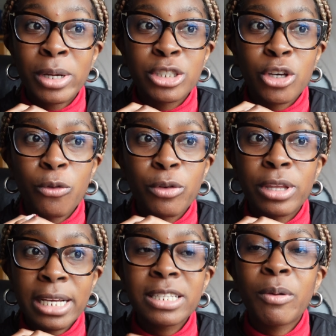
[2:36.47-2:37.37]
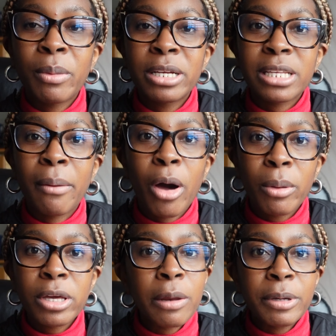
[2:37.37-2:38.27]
And so for the next seven months, I'm probably going